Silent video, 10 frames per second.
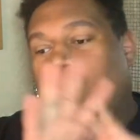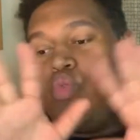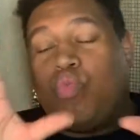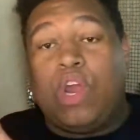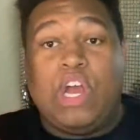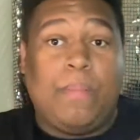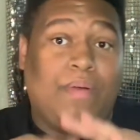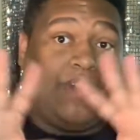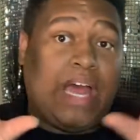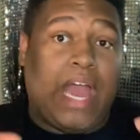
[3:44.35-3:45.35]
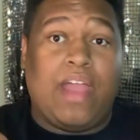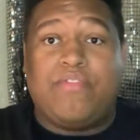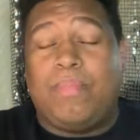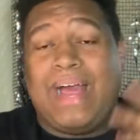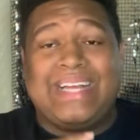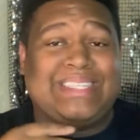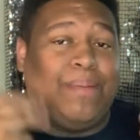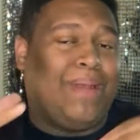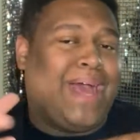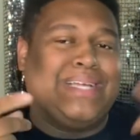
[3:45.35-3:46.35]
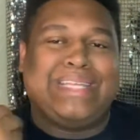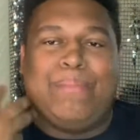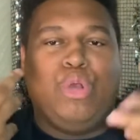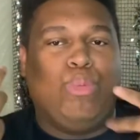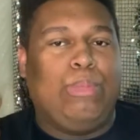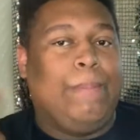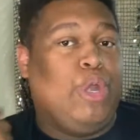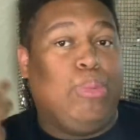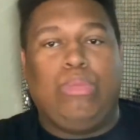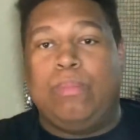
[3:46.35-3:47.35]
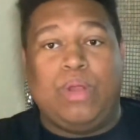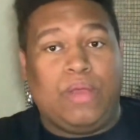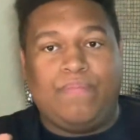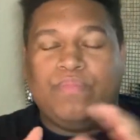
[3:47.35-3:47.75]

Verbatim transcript: realm of life, blase, blase, blah, blah, blah, blah, blah, blah.